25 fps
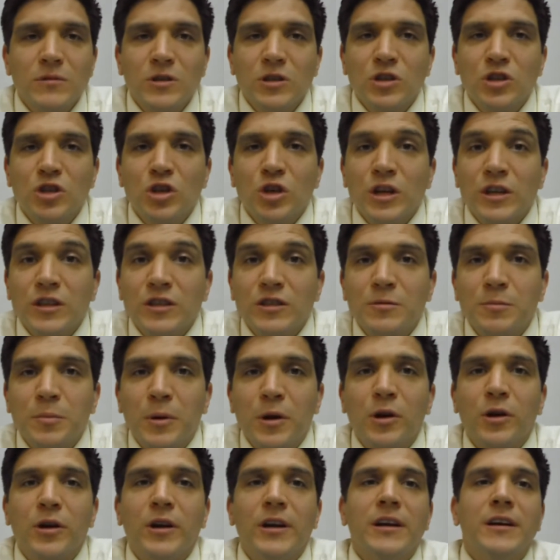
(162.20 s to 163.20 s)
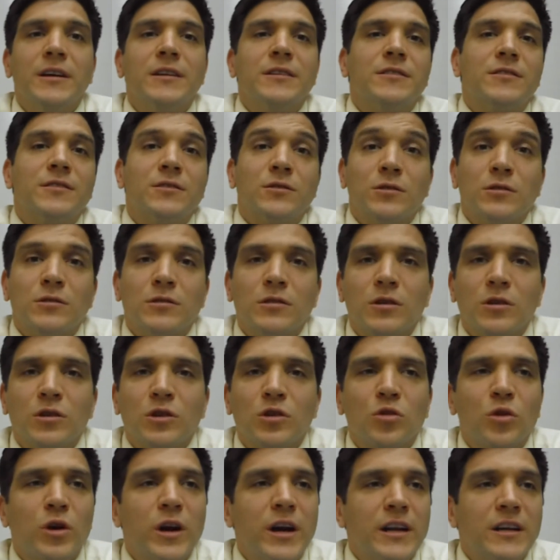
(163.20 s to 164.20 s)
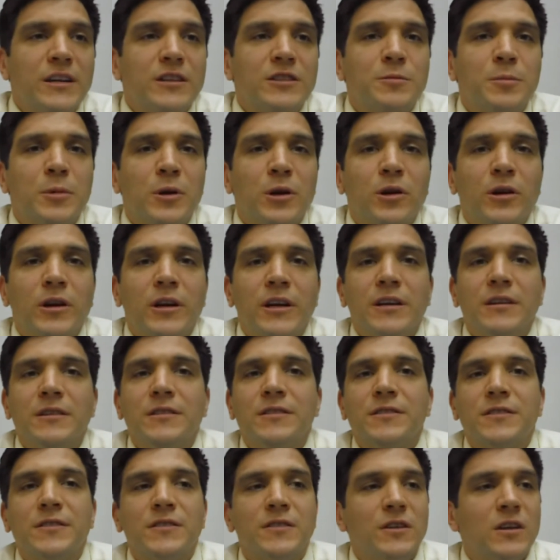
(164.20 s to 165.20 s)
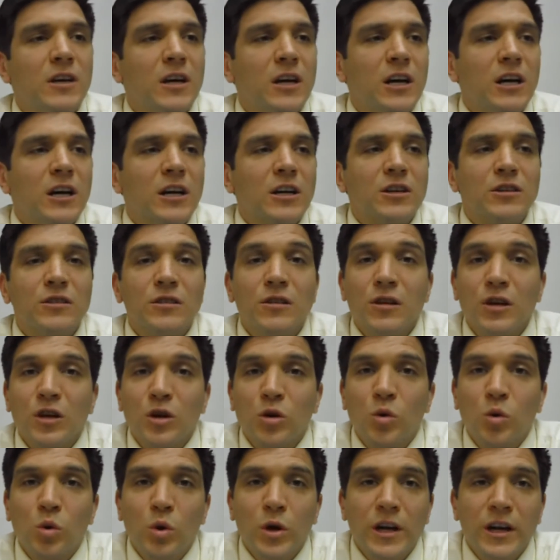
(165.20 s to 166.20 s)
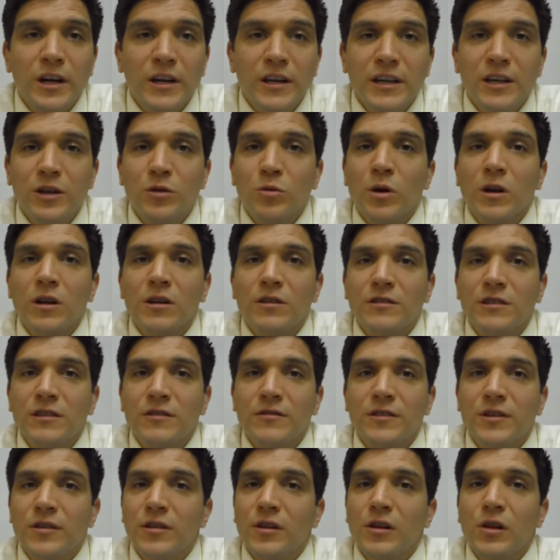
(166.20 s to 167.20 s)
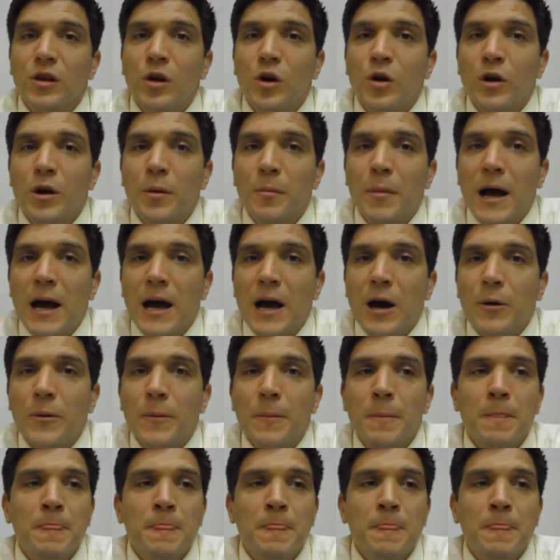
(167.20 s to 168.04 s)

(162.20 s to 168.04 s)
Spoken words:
good experience or great experience, good liquidity relative to the loan amount,